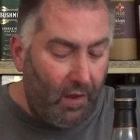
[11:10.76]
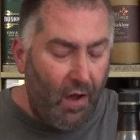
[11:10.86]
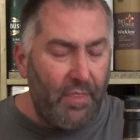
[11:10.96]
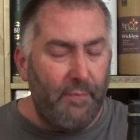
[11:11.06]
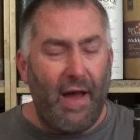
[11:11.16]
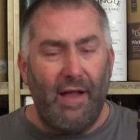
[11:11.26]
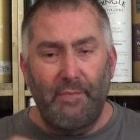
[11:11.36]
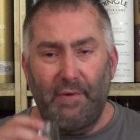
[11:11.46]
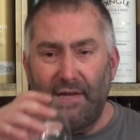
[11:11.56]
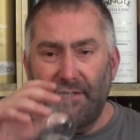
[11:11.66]
on the
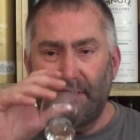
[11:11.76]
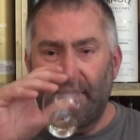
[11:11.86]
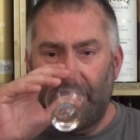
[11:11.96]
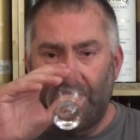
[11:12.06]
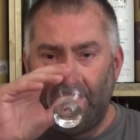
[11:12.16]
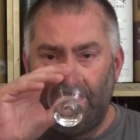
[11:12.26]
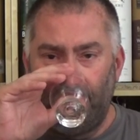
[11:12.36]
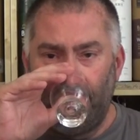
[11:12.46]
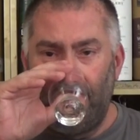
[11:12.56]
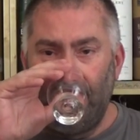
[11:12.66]
palate, but I just think the
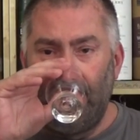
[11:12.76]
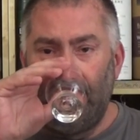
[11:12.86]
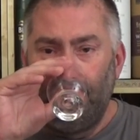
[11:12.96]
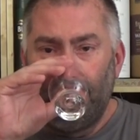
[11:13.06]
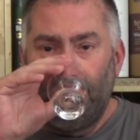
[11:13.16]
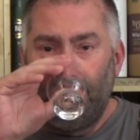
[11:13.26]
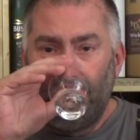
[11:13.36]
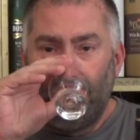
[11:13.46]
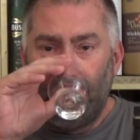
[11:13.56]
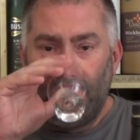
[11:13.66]
money
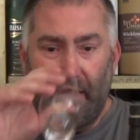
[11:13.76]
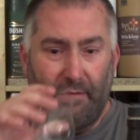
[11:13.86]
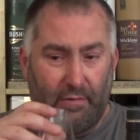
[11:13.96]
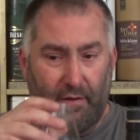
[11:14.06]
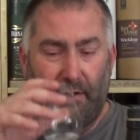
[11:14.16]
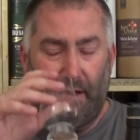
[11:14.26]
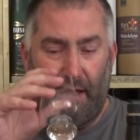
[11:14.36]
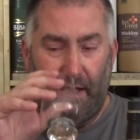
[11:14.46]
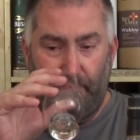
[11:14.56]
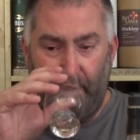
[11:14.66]
that
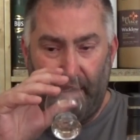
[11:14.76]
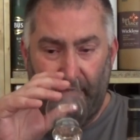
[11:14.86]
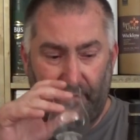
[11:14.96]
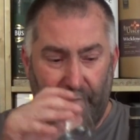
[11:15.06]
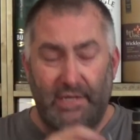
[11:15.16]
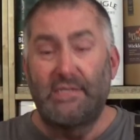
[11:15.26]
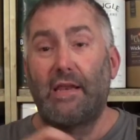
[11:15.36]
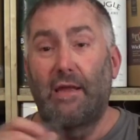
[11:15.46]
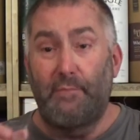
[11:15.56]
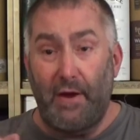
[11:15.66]
I paid for this
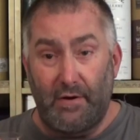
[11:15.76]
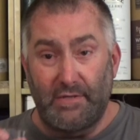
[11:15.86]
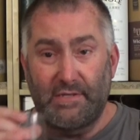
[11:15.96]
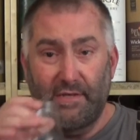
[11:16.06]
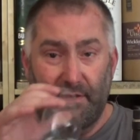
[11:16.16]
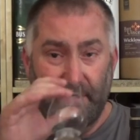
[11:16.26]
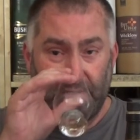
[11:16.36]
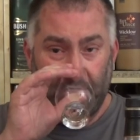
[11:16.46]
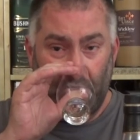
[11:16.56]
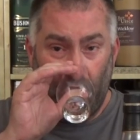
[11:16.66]
in comparison to
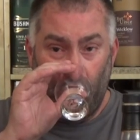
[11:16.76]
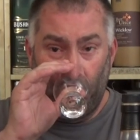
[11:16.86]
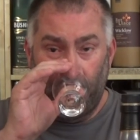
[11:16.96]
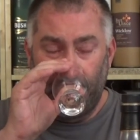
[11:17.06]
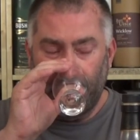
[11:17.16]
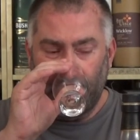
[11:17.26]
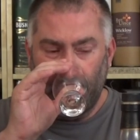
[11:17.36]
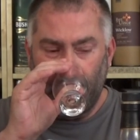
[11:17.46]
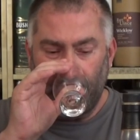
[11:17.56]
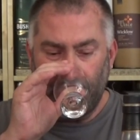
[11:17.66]
this is a little bit
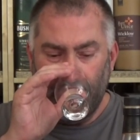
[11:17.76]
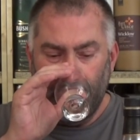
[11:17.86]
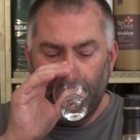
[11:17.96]
too much.